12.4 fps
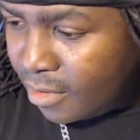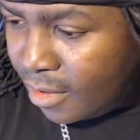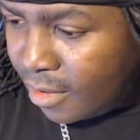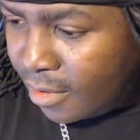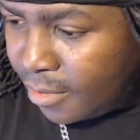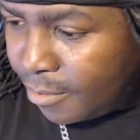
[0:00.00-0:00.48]

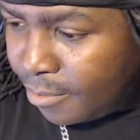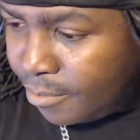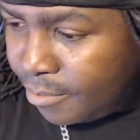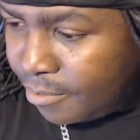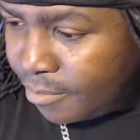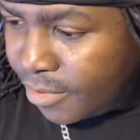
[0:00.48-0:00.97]

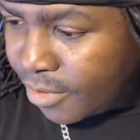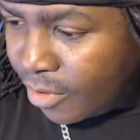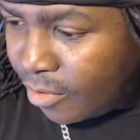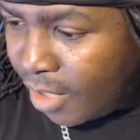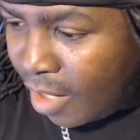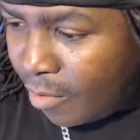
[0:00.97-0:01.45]
Um,
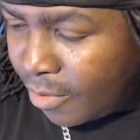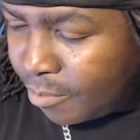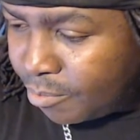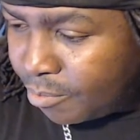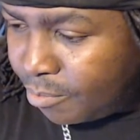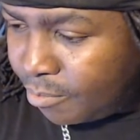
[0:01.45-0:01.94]
so I would
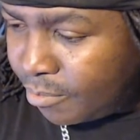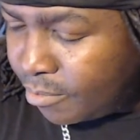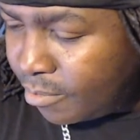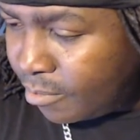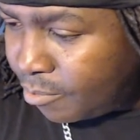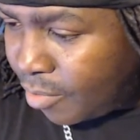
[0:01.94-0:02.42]

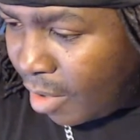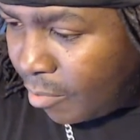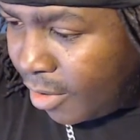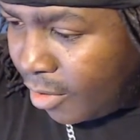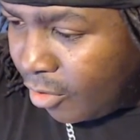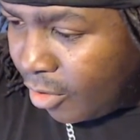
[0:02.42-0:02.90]

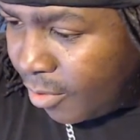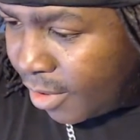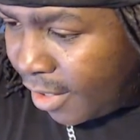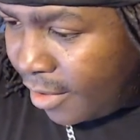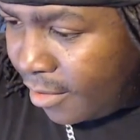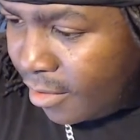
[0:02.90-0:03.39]
probably agree with
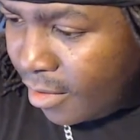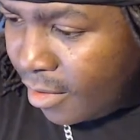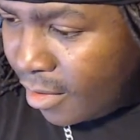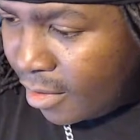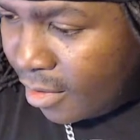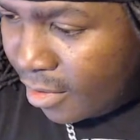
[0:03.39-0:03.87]
that.
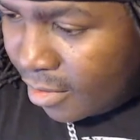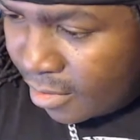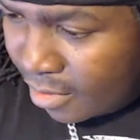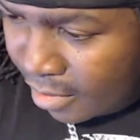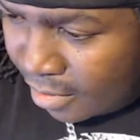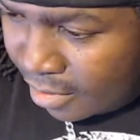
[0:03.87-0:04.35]

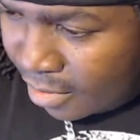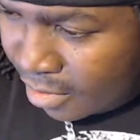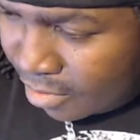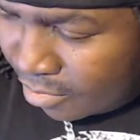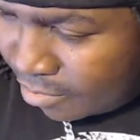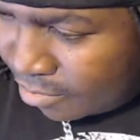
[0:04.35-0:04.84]

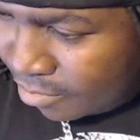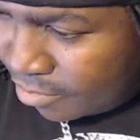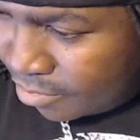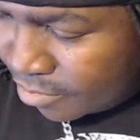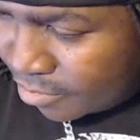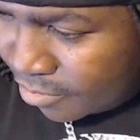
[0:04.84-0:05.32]

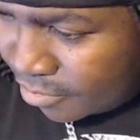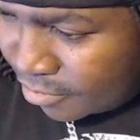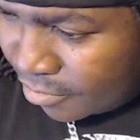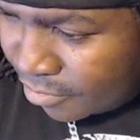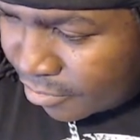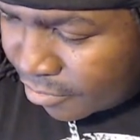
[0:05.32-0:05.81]
Um,
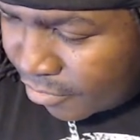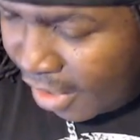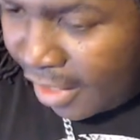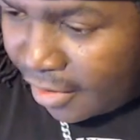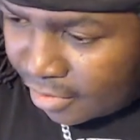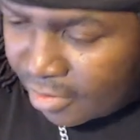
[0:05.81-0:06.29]

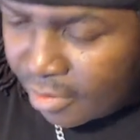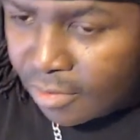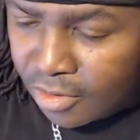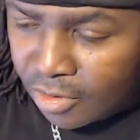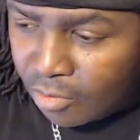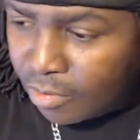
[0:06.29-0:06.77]
and
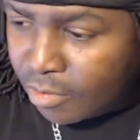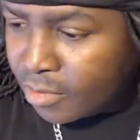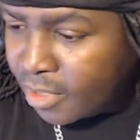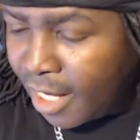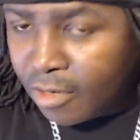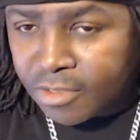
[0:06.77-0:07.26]
you know,
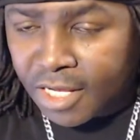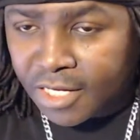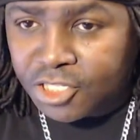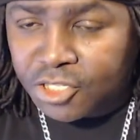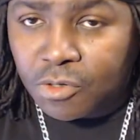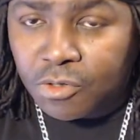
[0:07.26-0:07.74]
titles that
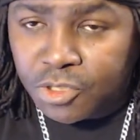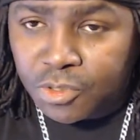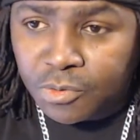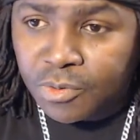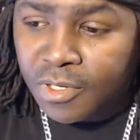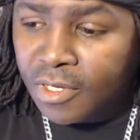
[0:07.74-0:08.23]
showed
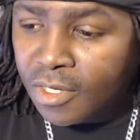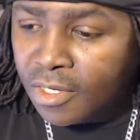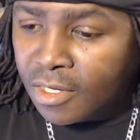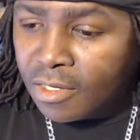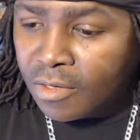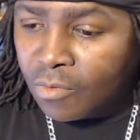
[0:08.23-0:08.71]
you
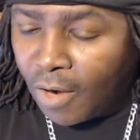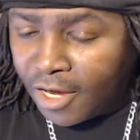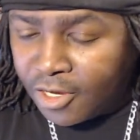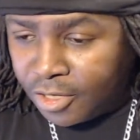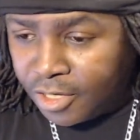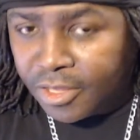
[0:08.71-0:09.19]
why
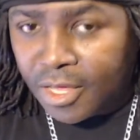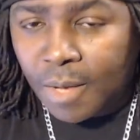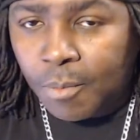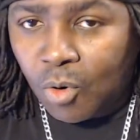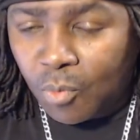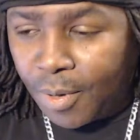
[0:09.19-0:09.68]
you needed that
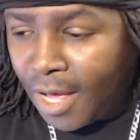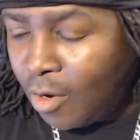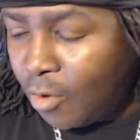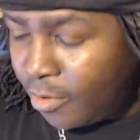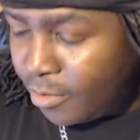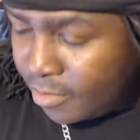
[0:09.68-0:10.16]
more
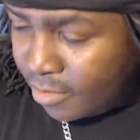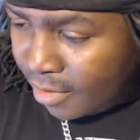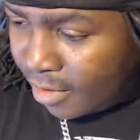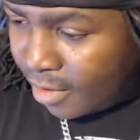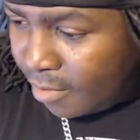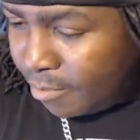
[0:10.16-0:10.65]
power.
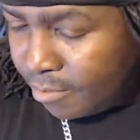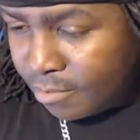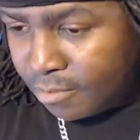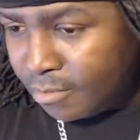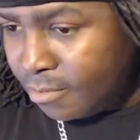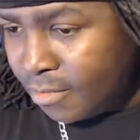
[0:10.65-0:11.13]
Um,
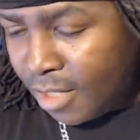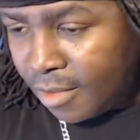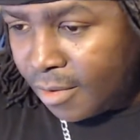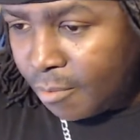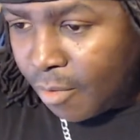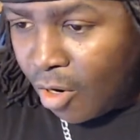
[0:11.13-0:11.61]

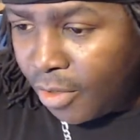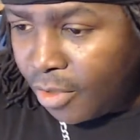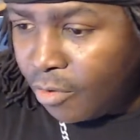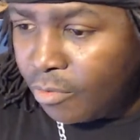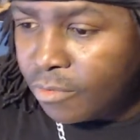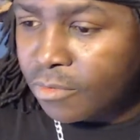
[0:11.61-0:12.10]
mean,
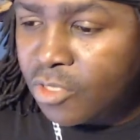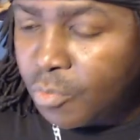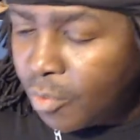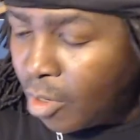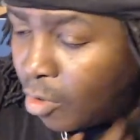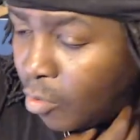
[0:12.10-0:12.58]
Mario Super
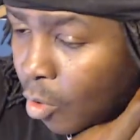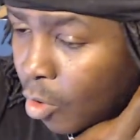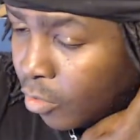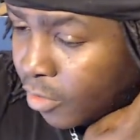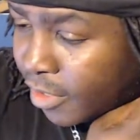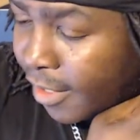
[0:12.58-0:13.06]
Mario
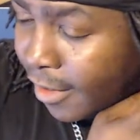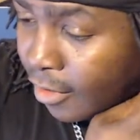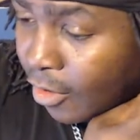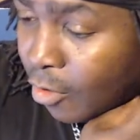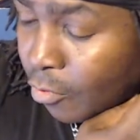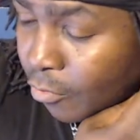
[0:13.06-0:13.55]
World did that
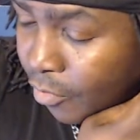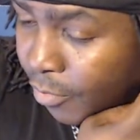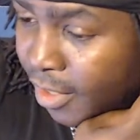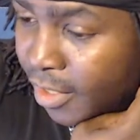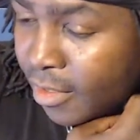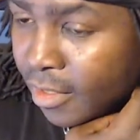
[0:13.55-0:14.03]
alone for
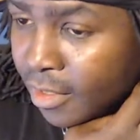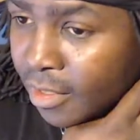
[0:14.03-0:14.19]
me.